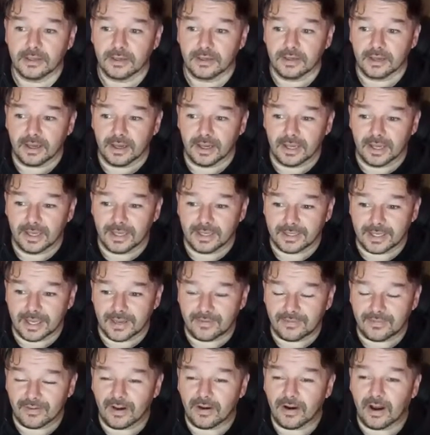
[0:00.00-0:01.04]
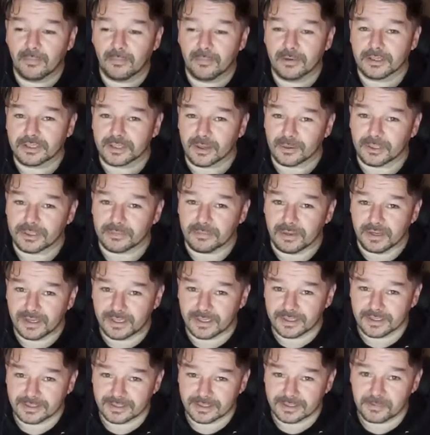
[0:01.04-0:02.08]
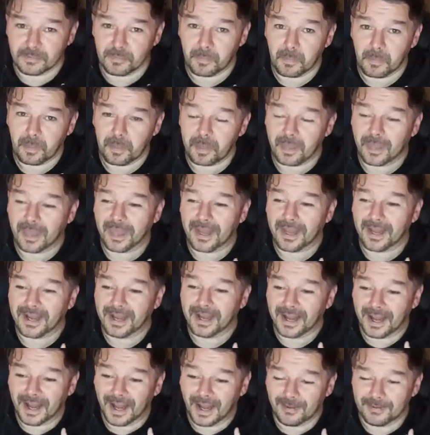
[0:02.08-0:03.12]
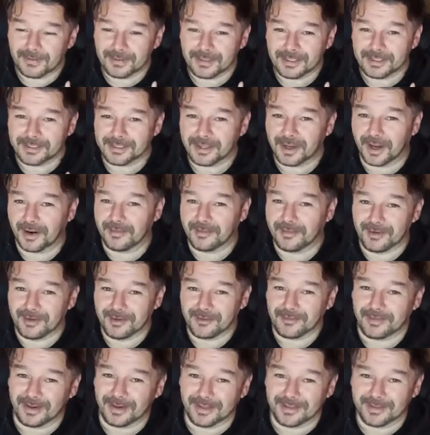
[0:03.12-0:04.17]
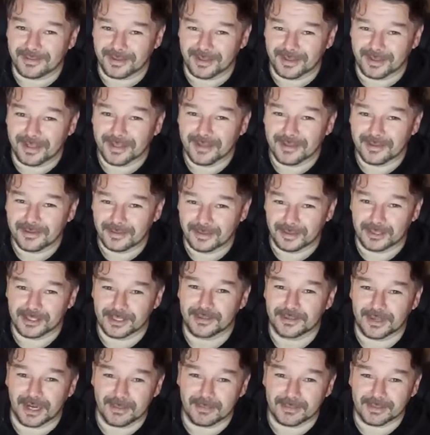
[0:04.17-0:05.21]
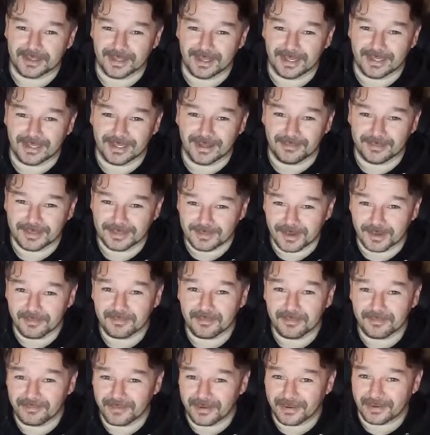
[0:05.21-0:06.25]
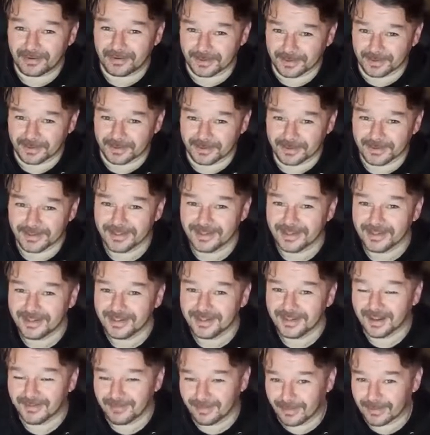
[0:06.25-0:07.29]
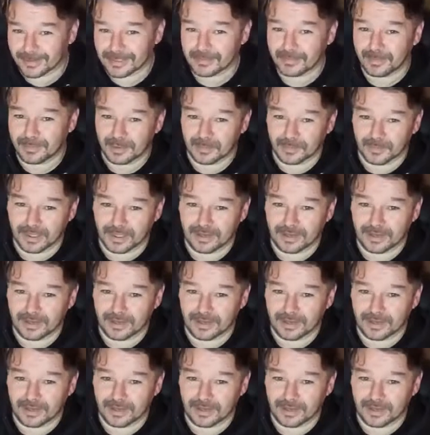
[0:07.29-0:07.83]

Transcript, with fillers: And if you're on my social medias, I'm sorry for the, the thirst traps lately. I'm just I've been feeling good. I lost a bit of weight.